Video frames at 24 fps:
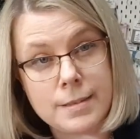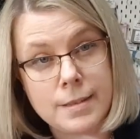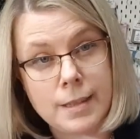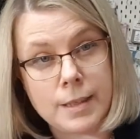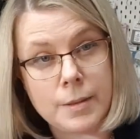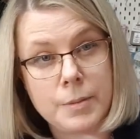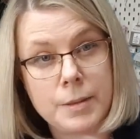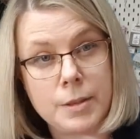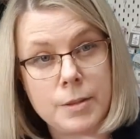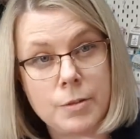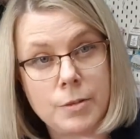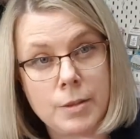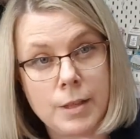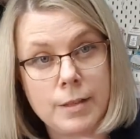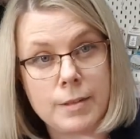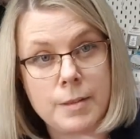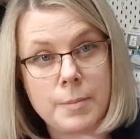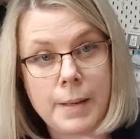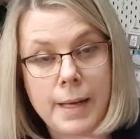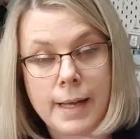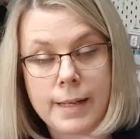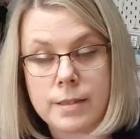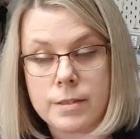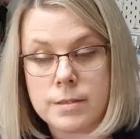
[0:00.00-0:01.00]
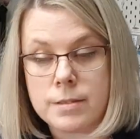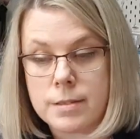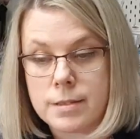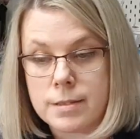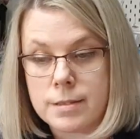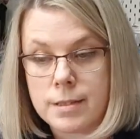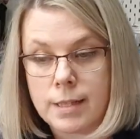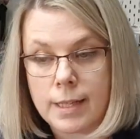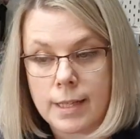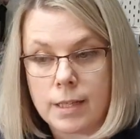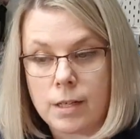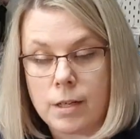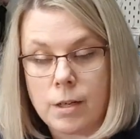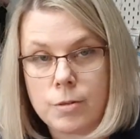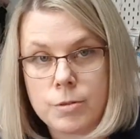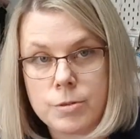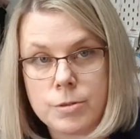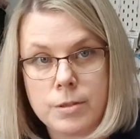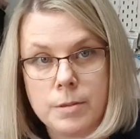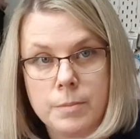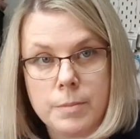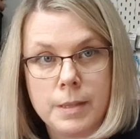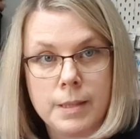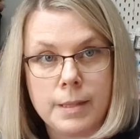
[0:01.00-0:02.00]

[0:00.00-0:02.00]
Like when you cut out the patterns, there's like loads of them.